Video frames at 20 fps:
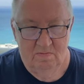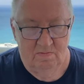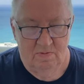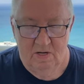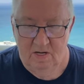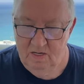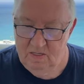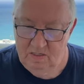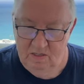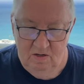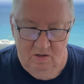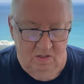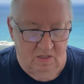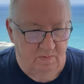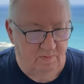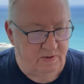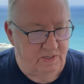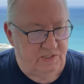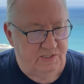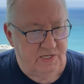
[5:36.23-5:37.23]
But you
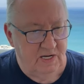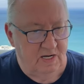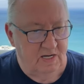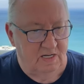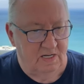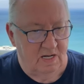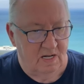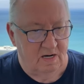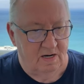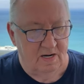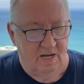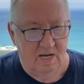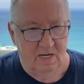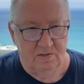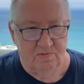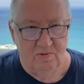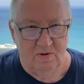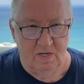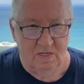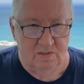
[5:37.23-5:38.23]
can be sitting in a
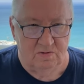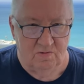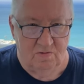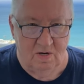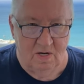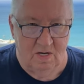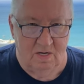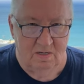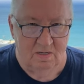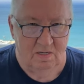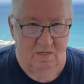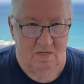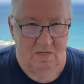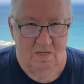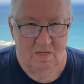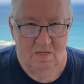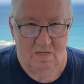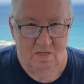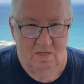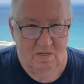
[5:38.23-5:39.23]
nice restaurant
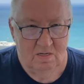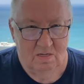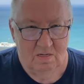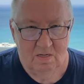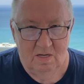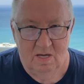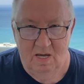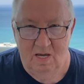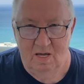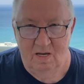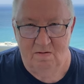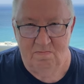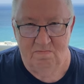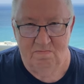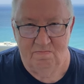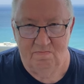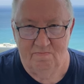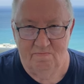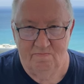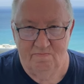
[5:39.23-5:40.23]

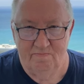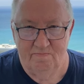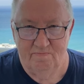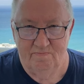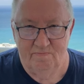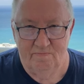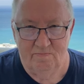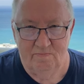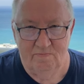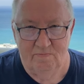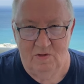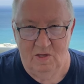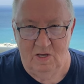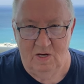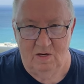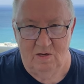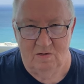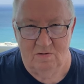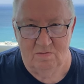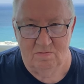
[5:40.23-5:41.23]
and, you
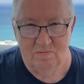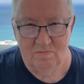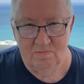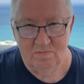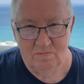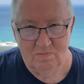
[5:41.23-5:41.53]
know,